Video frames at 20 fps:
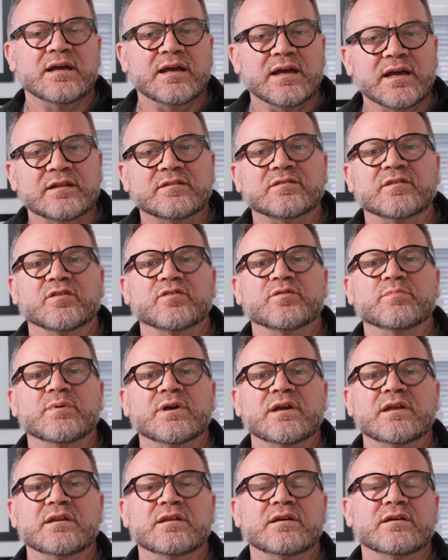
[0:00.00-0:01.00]
it does
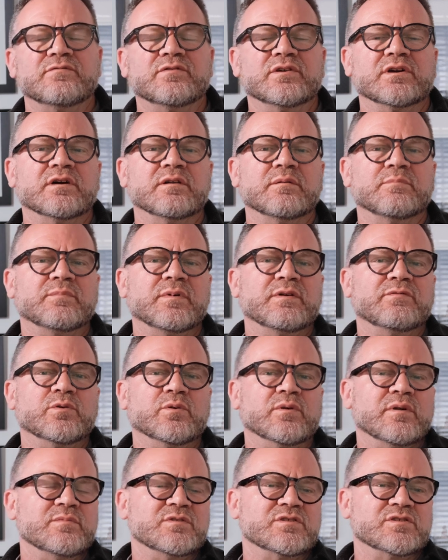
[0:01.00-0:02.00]
mean if
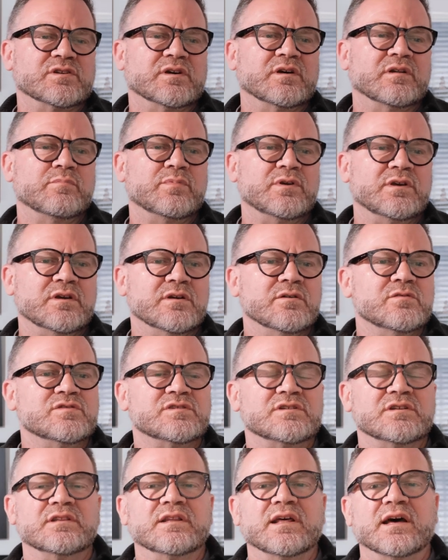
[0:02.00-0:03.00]
your images are going to be
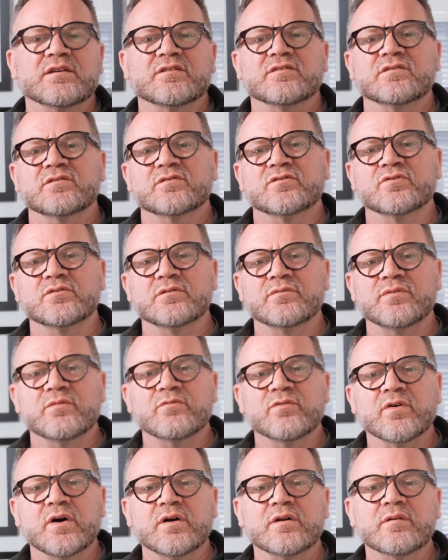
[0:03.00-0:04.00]
used in that sort of
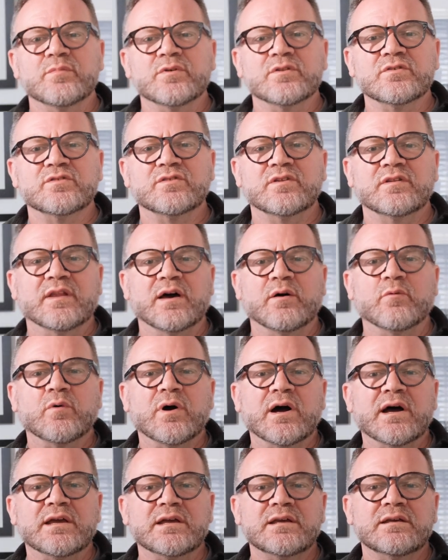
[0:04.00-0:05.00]
environment, in that
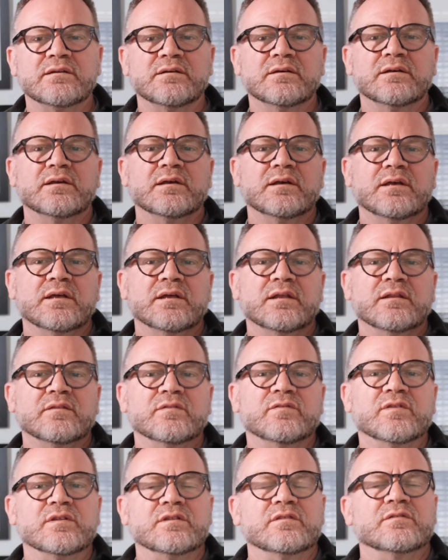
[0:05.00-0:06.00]
way,
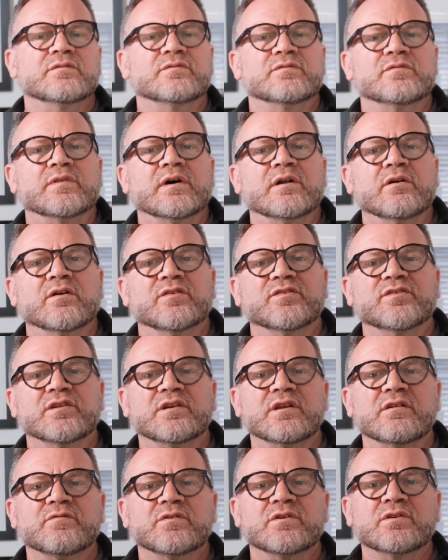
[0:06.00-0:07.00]
that there are
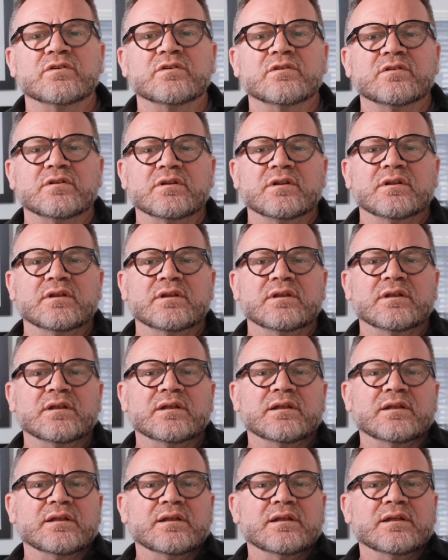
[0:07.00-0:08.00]
significant
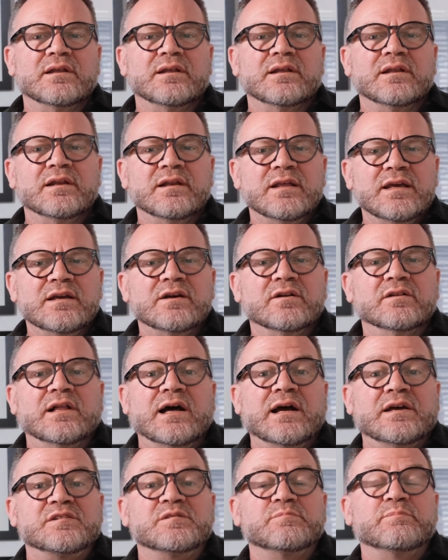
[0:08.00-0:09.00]
legal
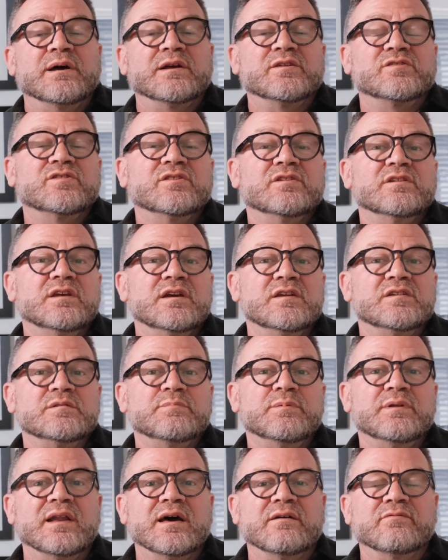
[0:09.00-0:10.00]
aspects that need to
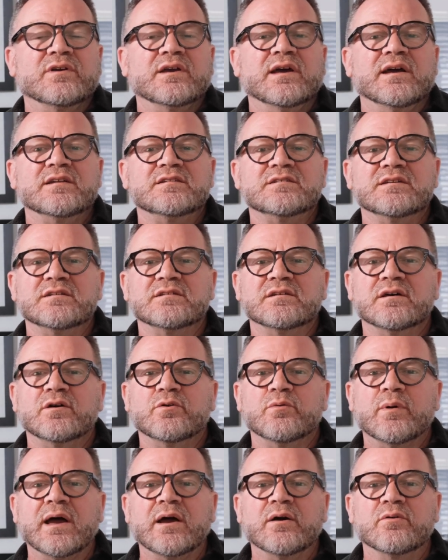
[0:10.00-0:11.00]
be navigated
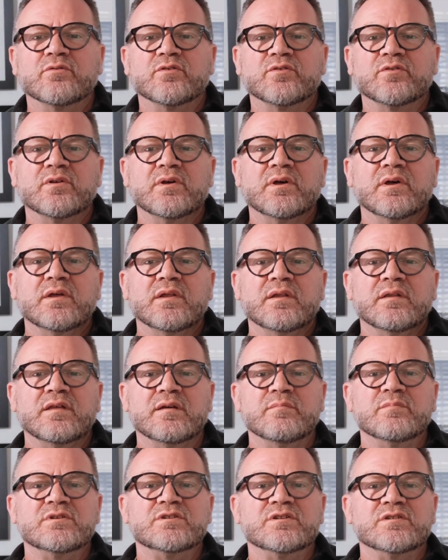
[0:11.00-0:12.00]
around the
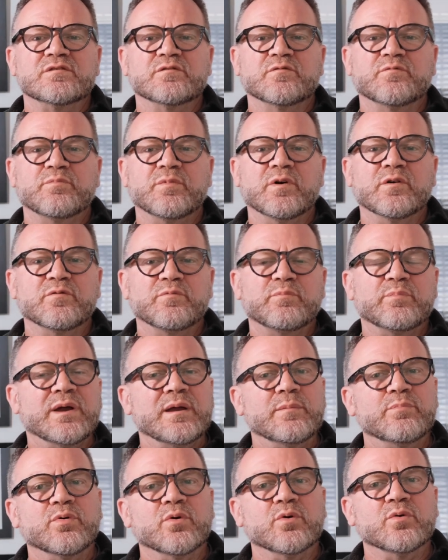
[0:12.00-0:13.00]
images of
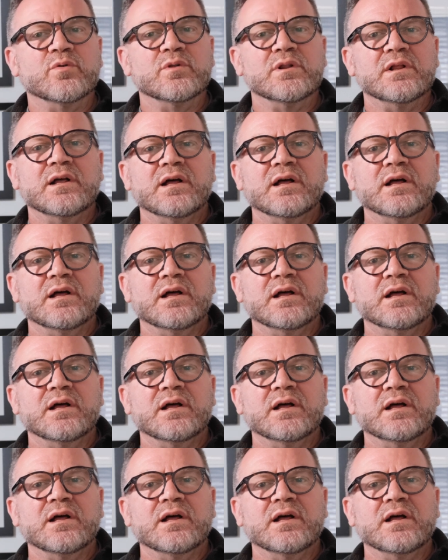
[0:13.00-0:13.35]
people.